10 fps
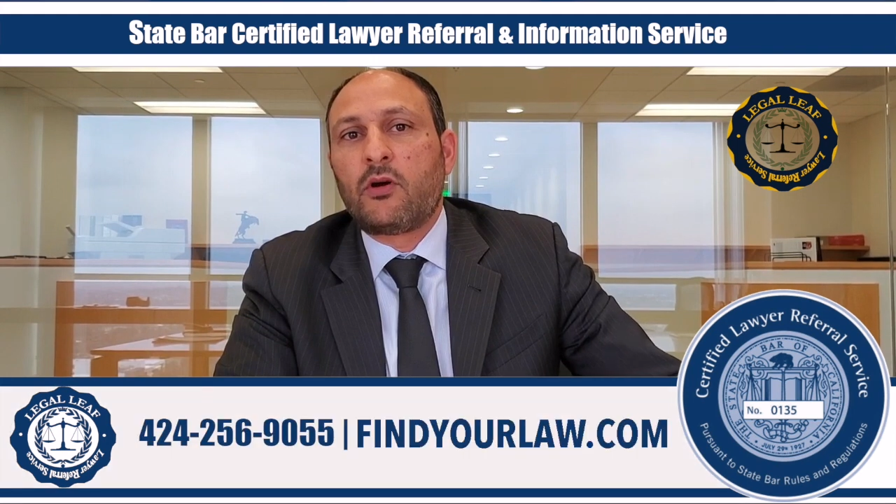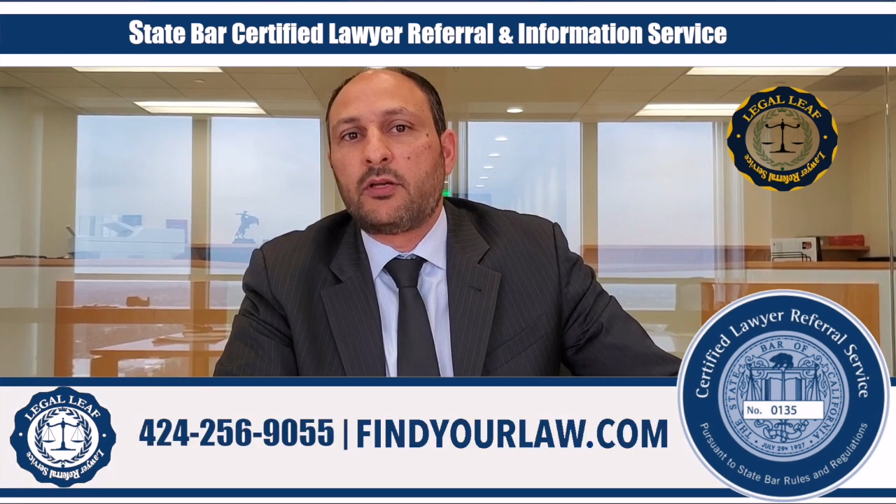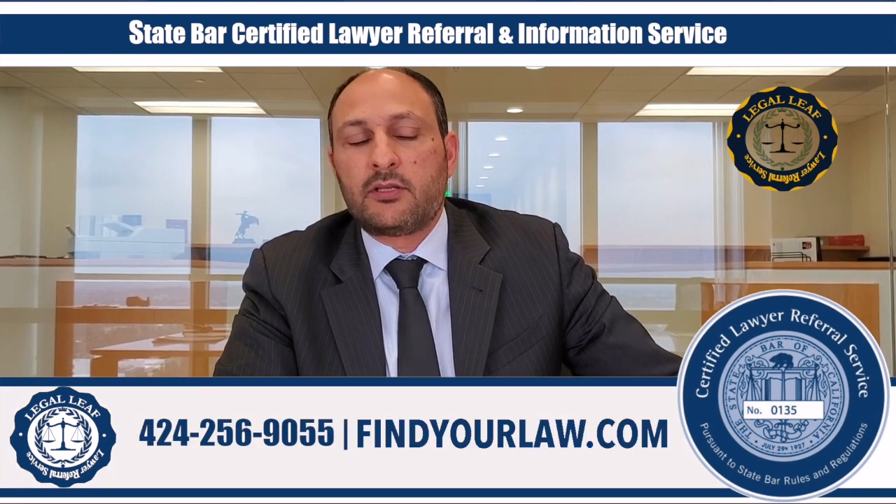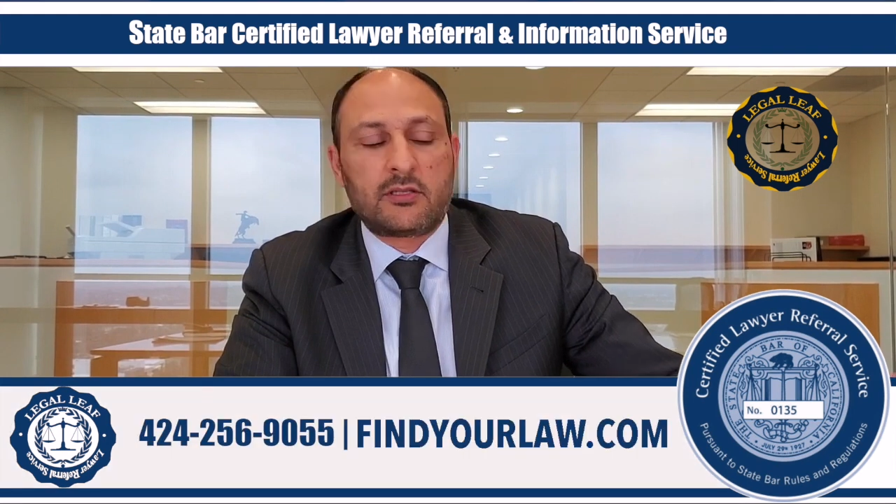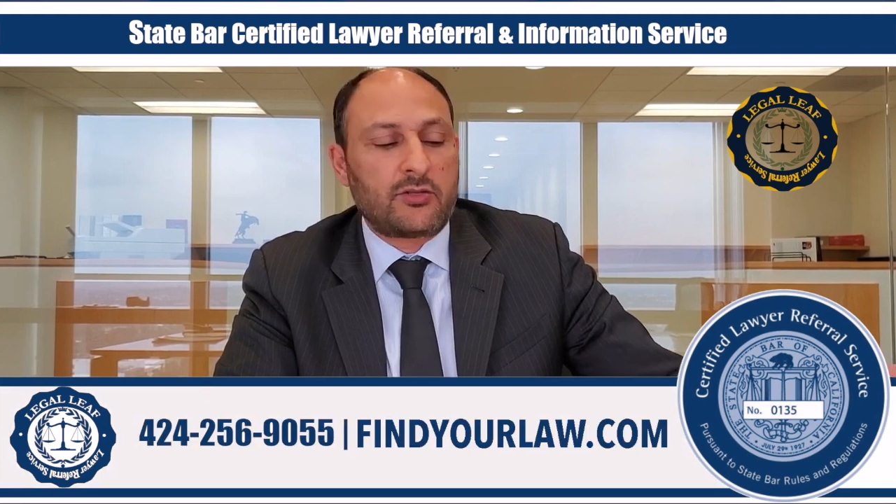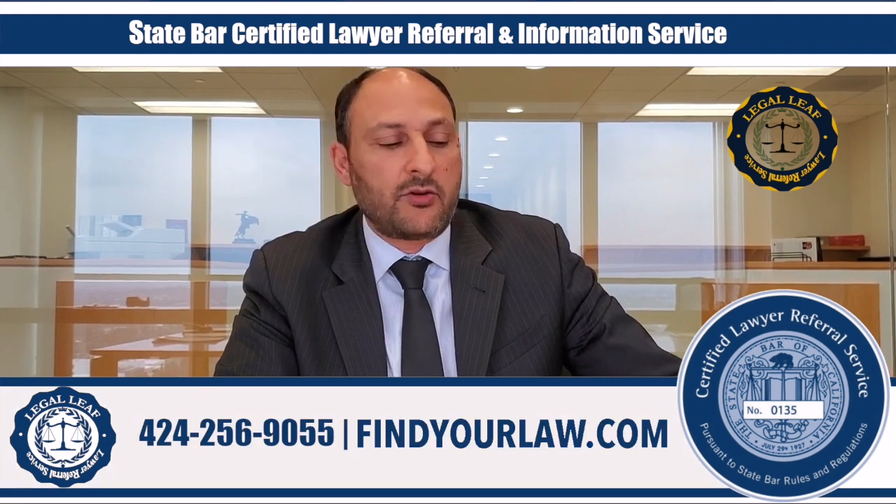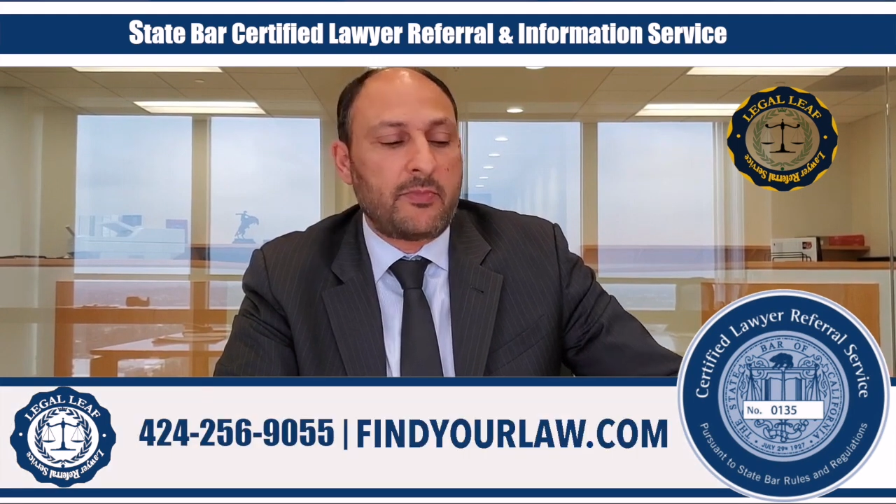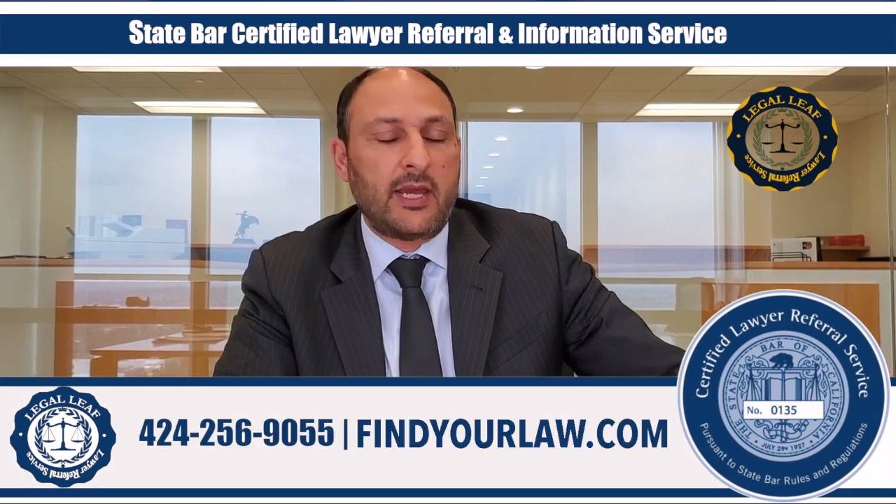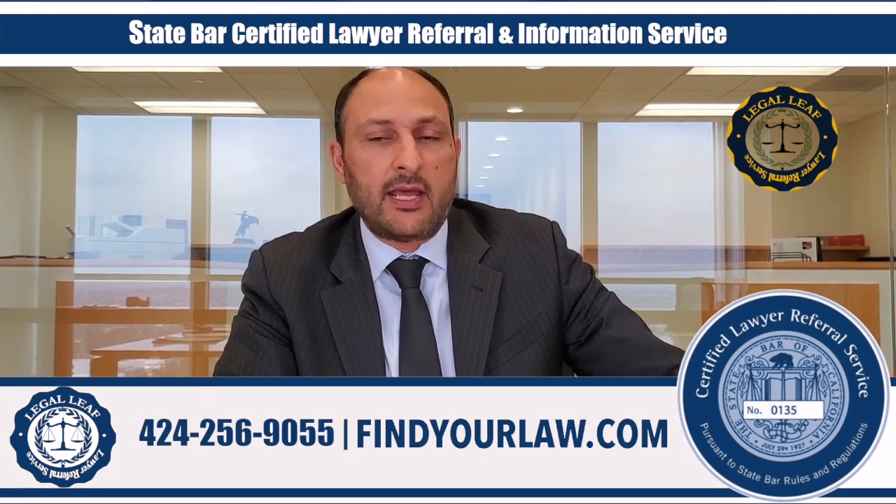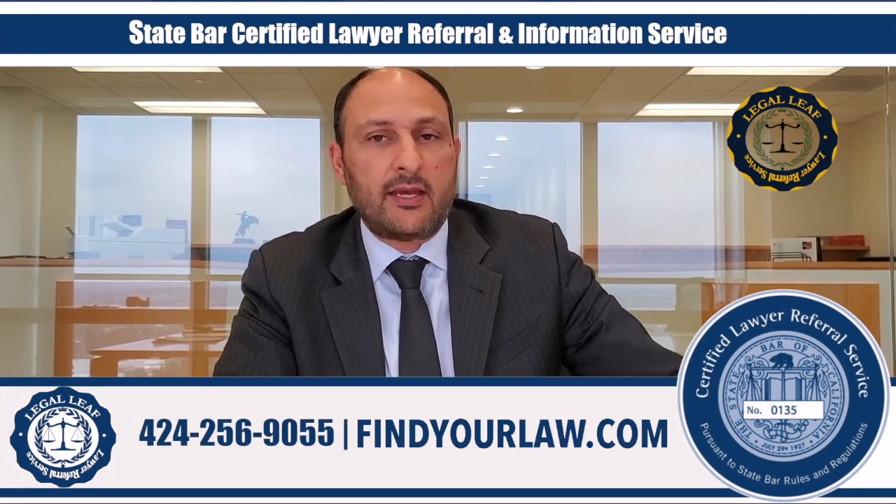is
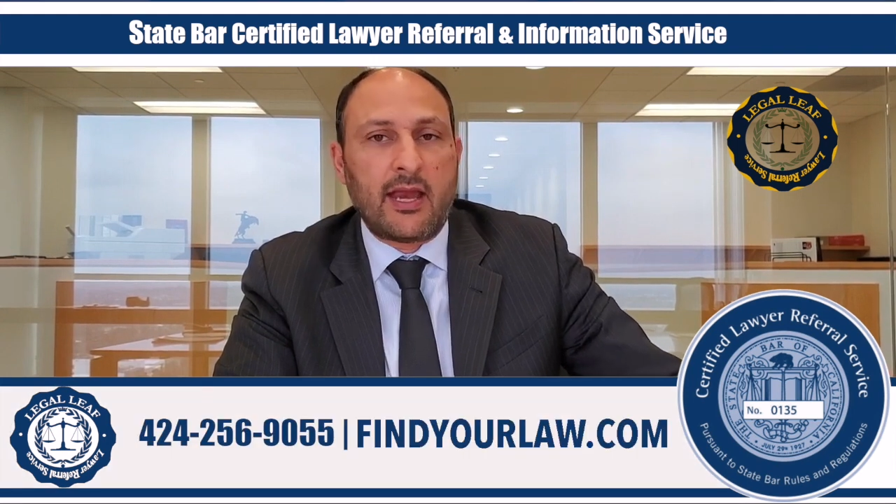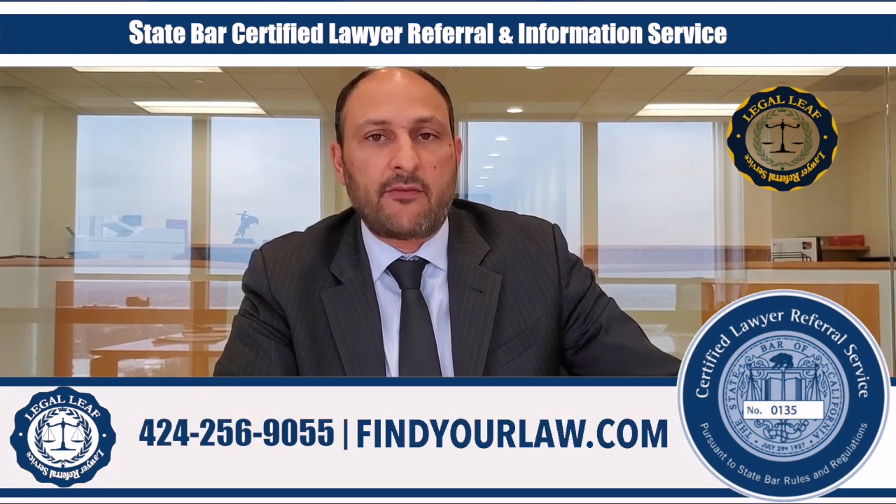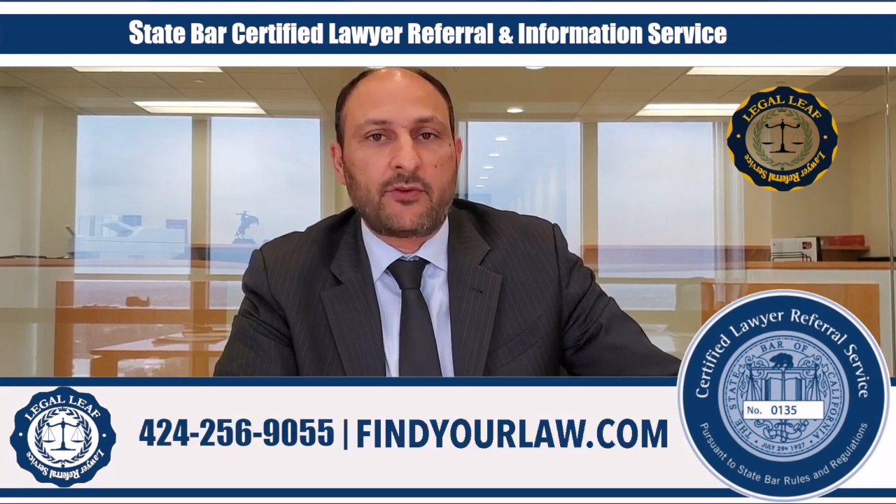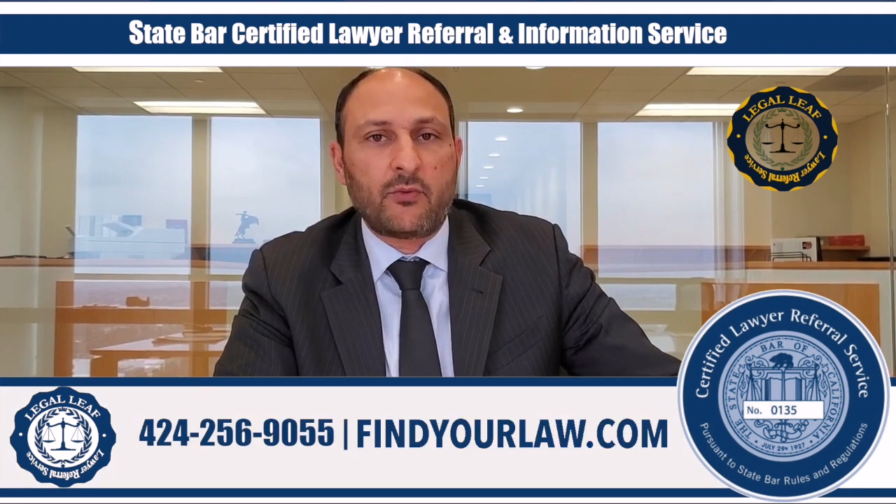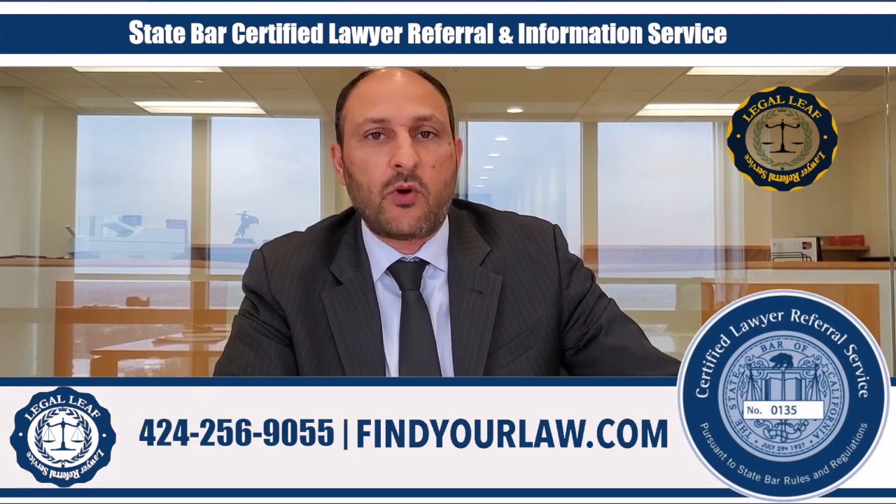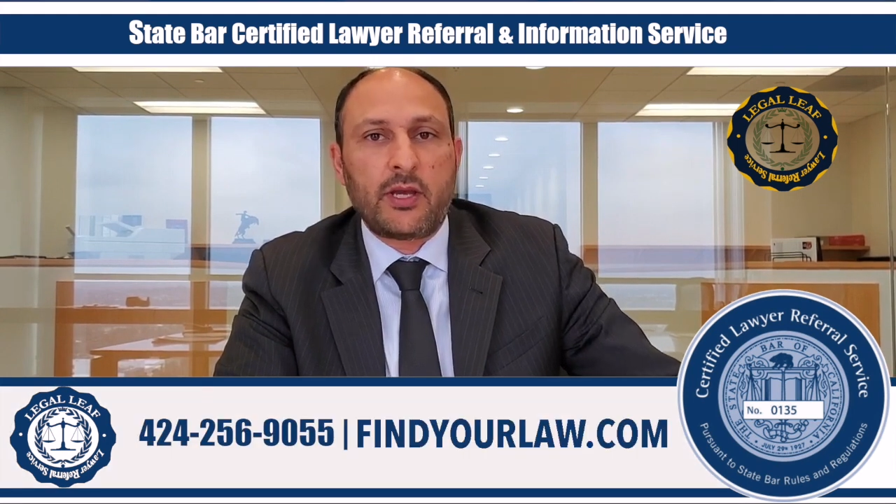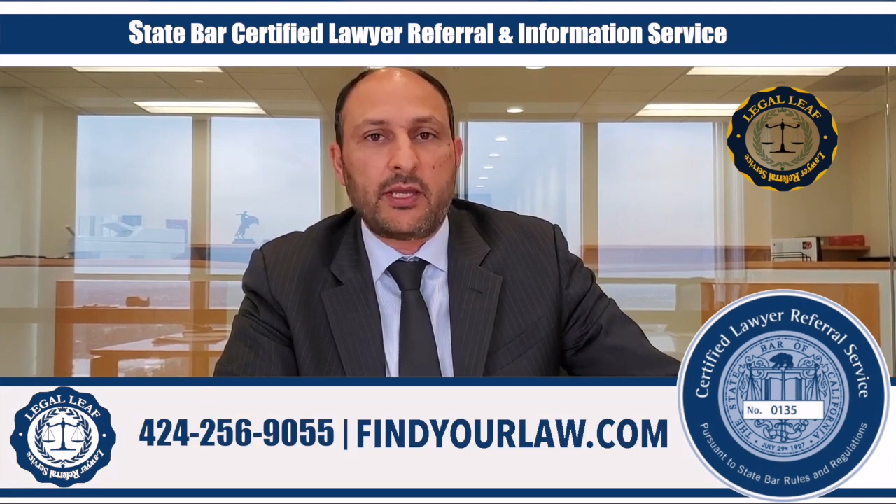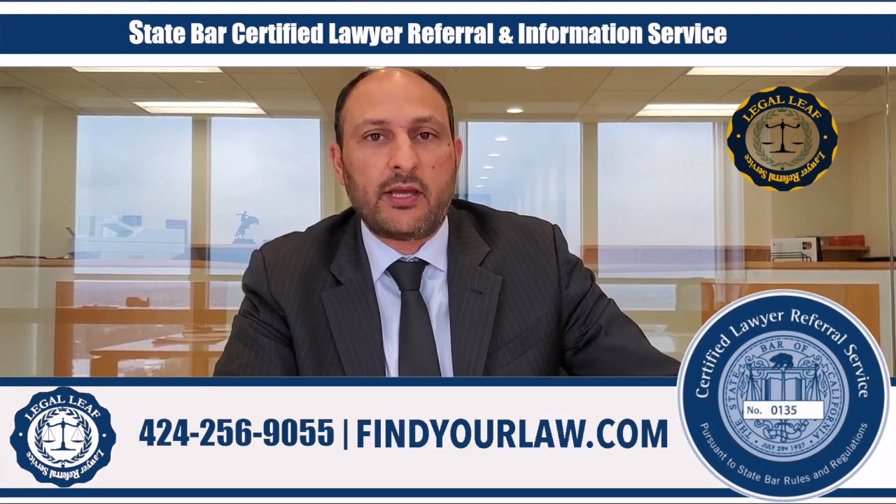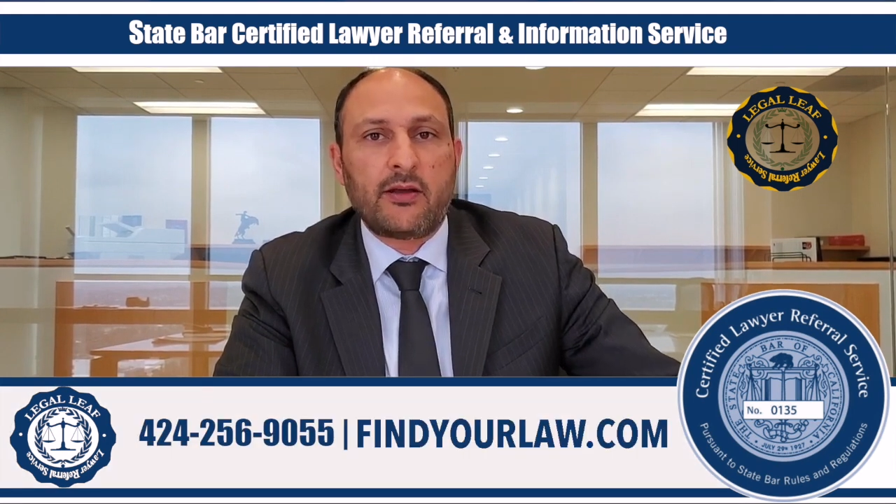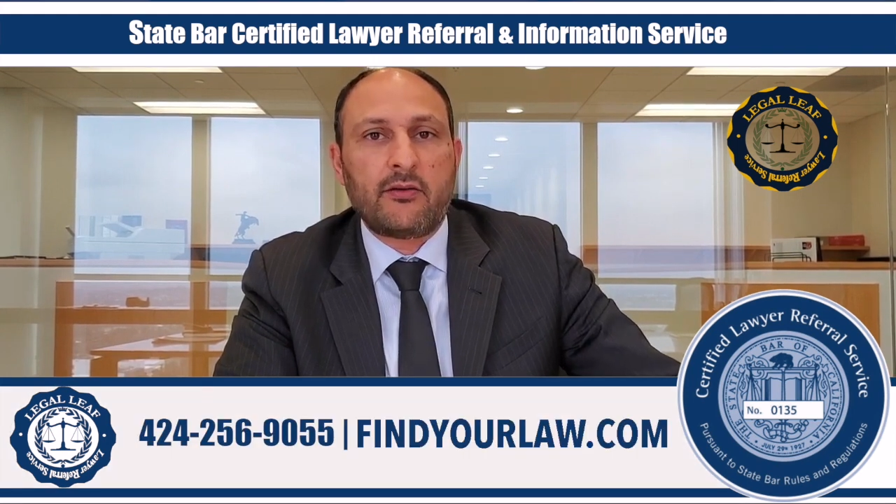terminated after 1
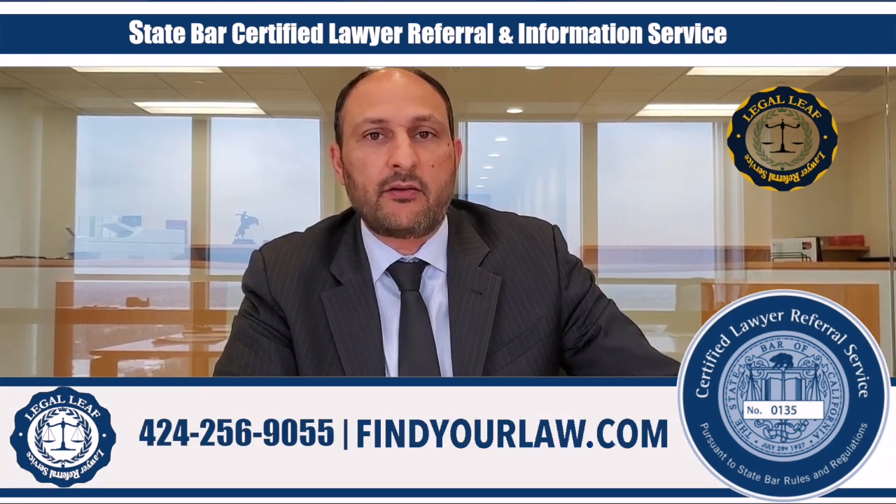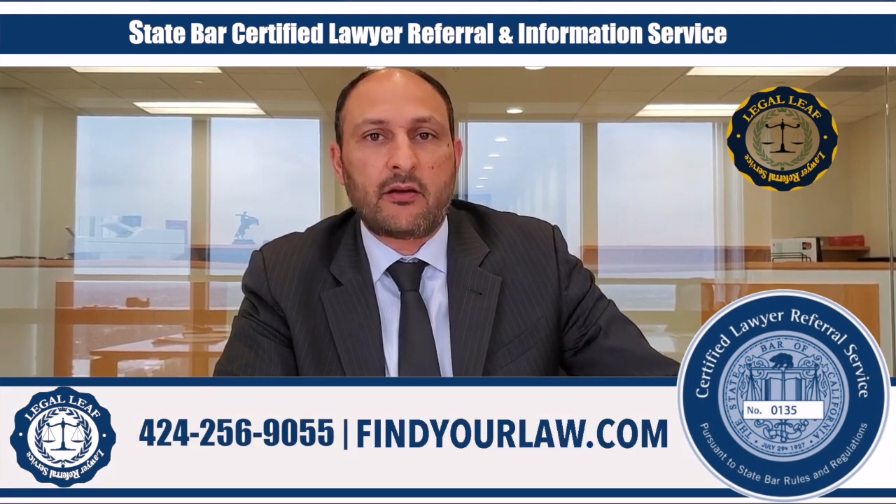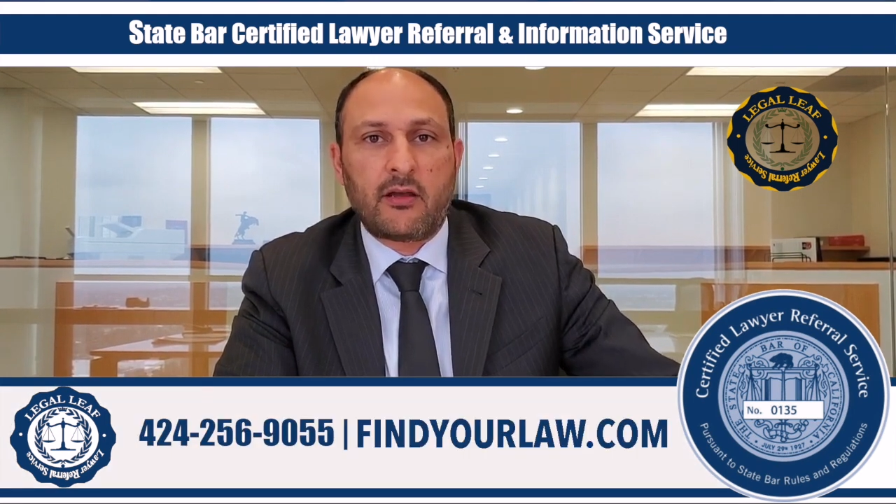year